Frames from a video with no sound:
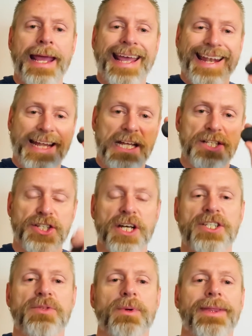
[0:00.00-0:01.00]
and in
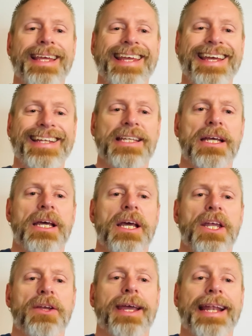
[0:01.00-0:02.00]
conjunction with the kit,
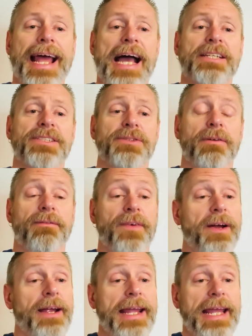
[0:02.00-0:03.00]
you get access to a
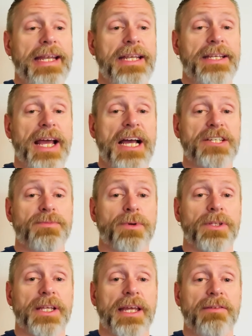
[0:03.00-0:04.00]
very handy
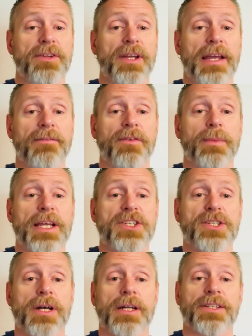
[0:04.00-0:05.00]
dashboard that gives you
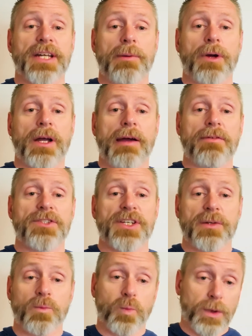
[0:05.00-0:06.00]
information on sidewalk coverage.
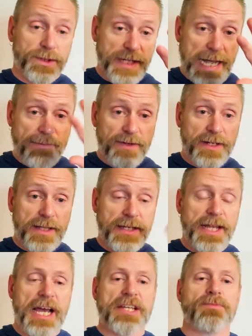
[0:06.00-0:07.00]
And we'll dive into the
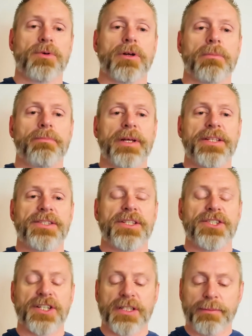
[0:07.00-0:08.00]
dashboard pieces
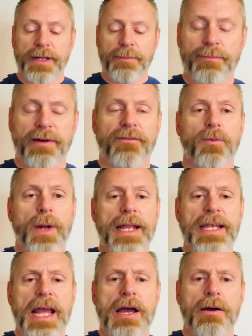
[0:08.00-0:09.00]
in just a bit. But for
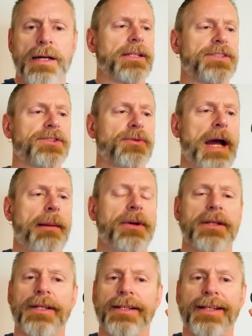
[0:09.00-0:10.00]
right now, let's grab
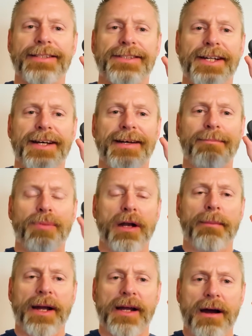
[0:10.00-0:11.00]
it and let's put
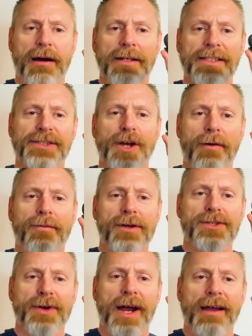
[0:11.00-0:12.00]
it in my car and let's go for
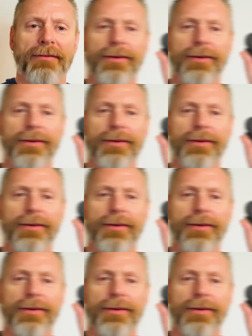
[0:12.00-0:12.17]
a drive.